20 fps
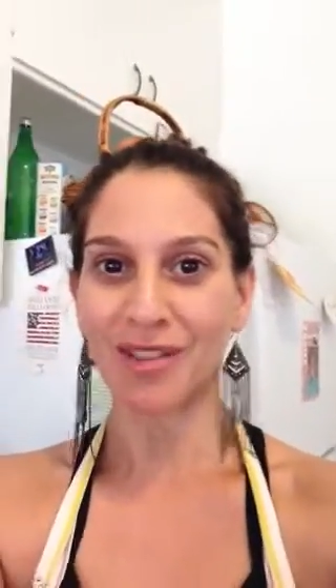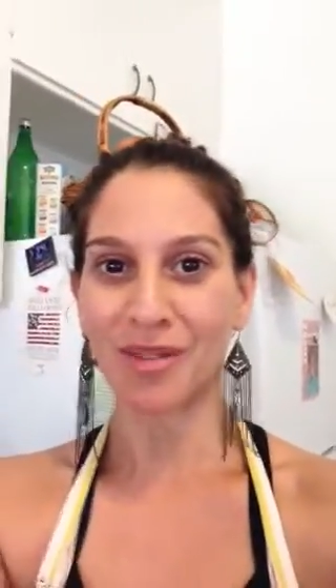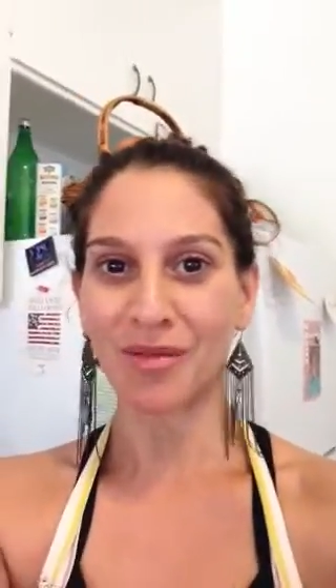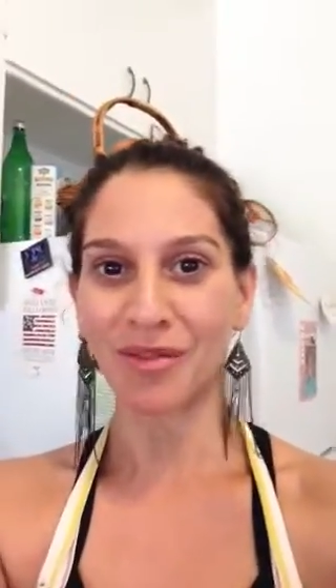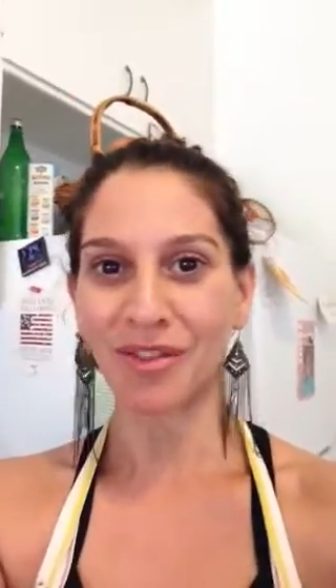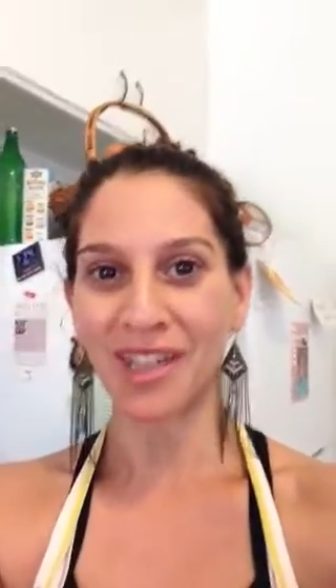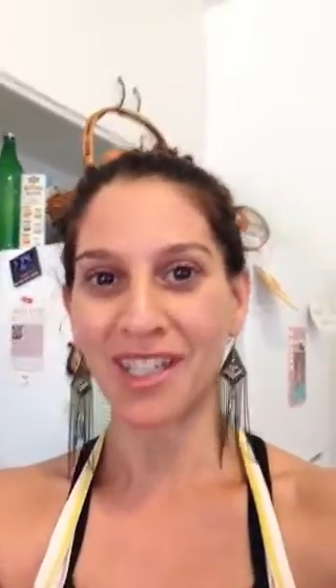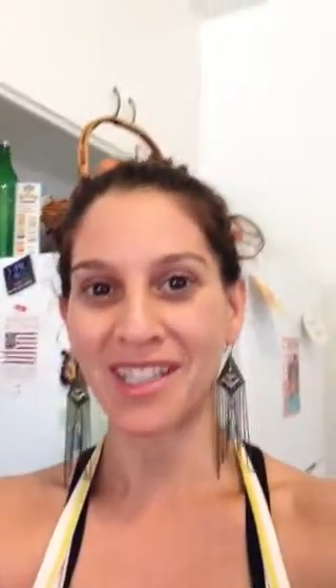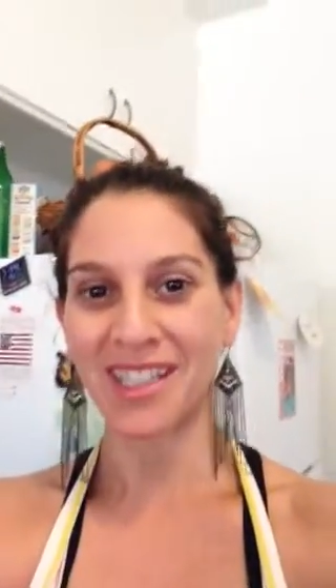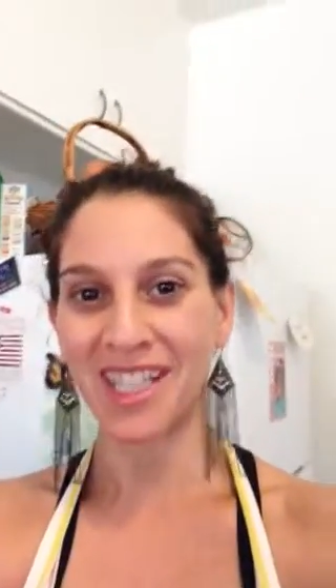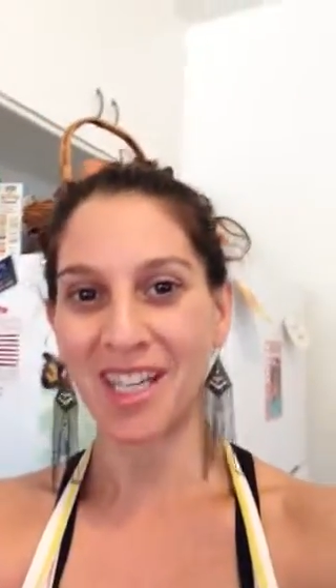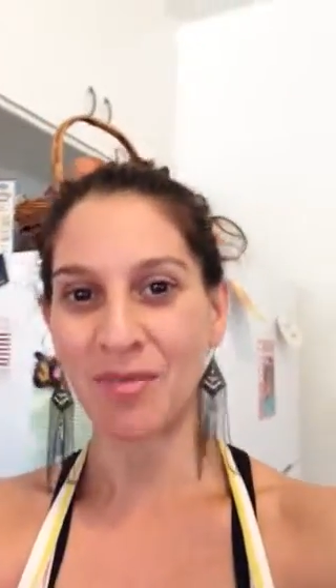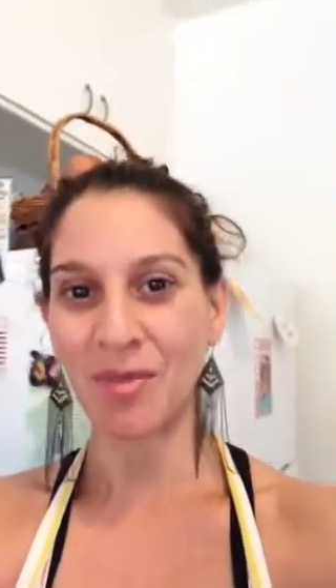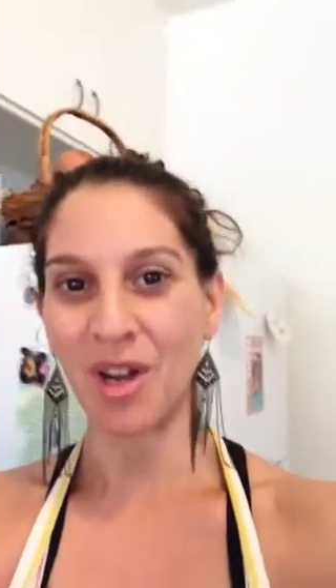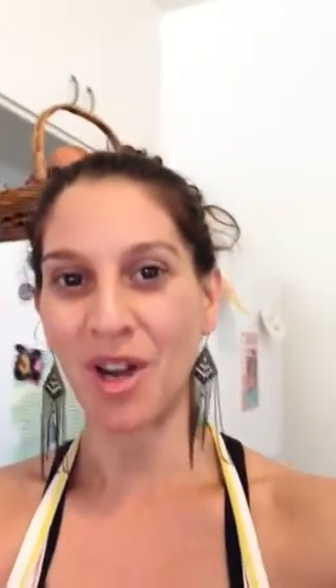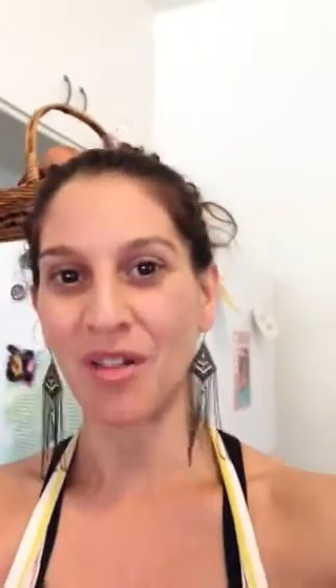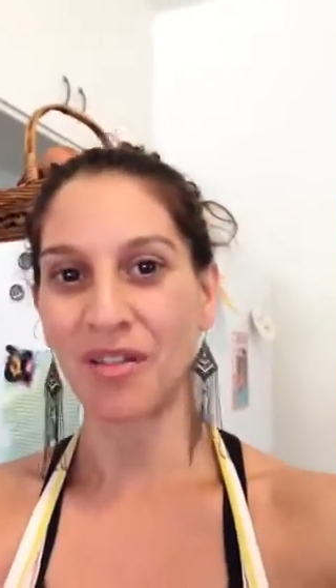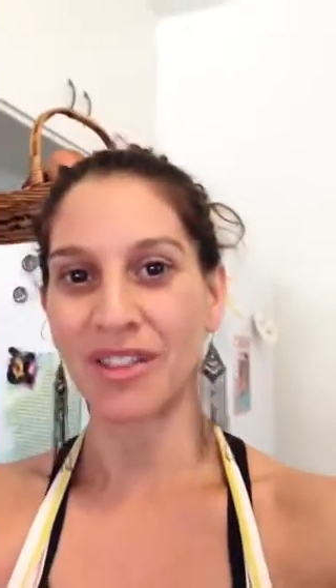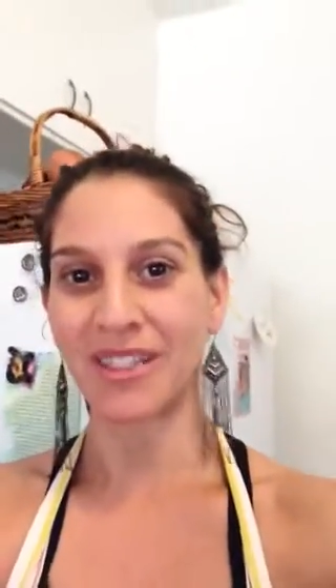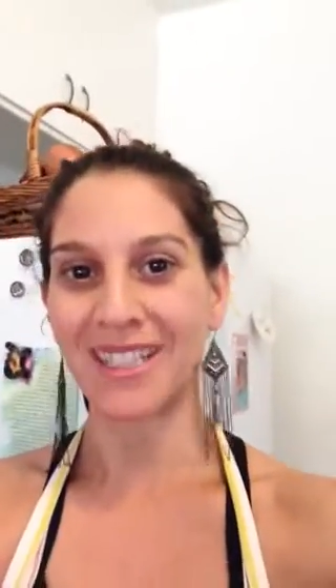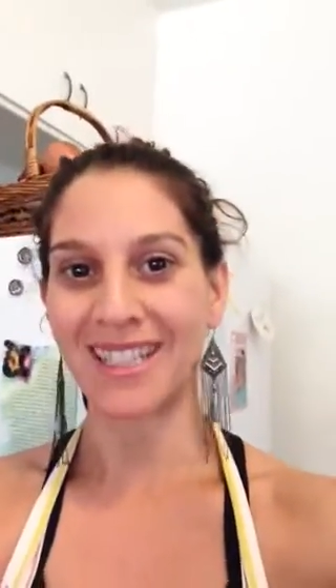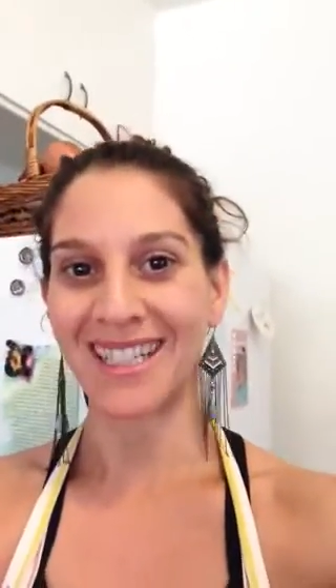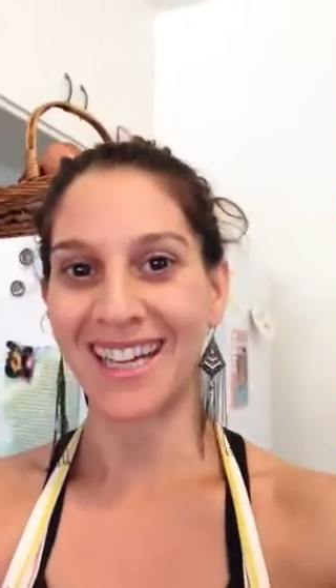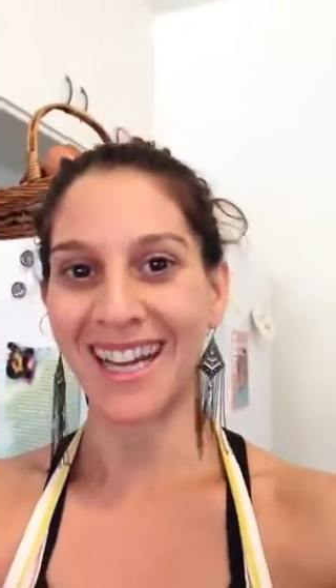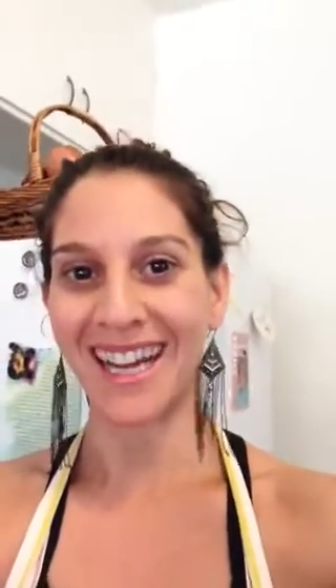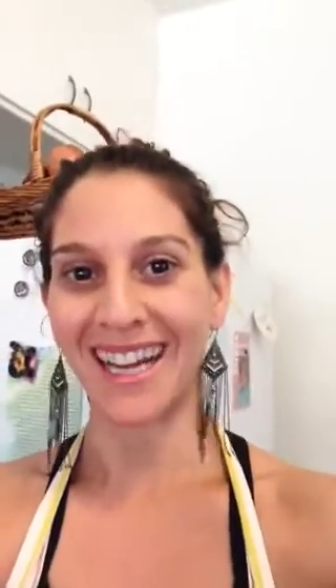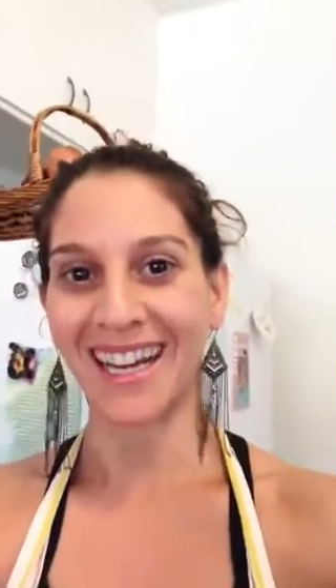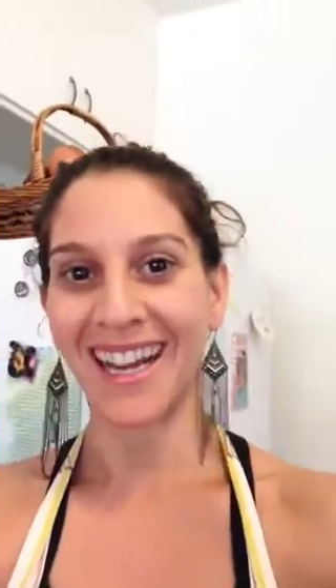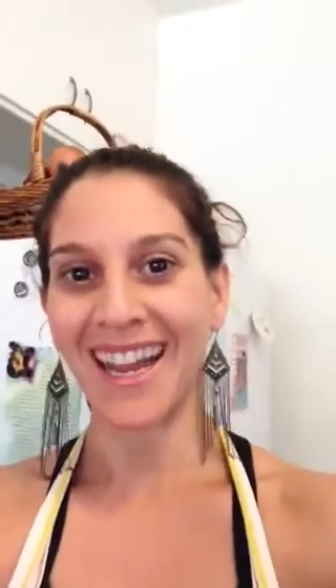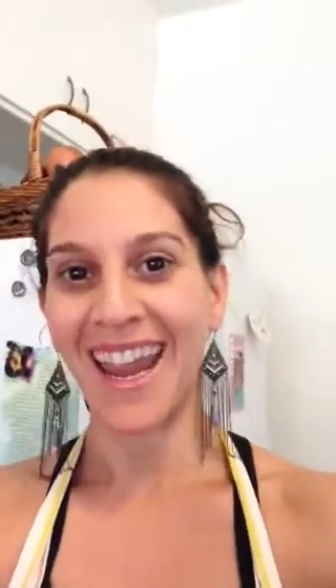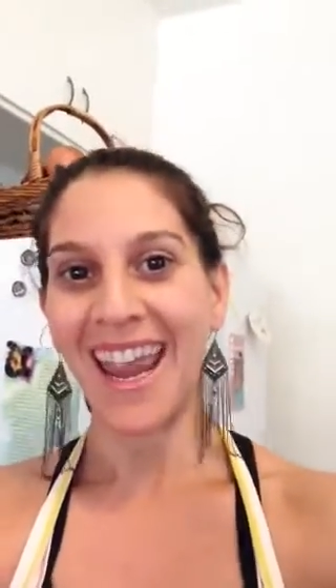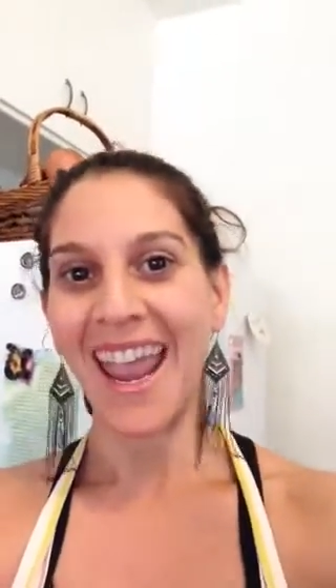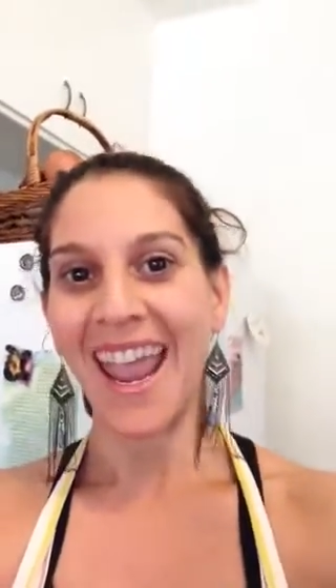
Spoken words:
some friends coming over tonight,